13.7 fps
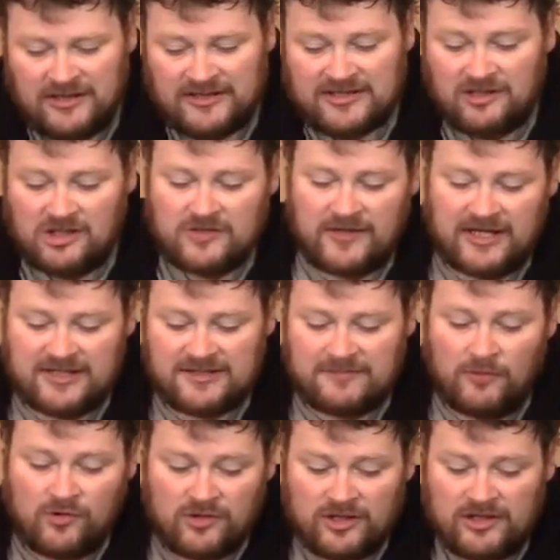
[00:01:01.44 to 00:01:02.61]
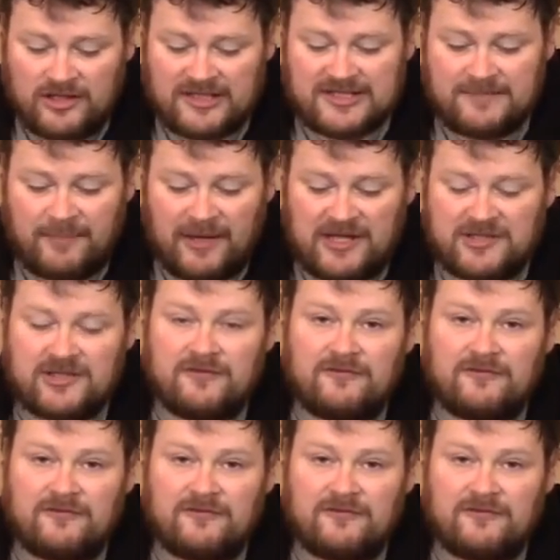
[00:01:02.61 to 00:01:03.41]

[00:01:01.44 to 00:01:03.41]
This also has more expansion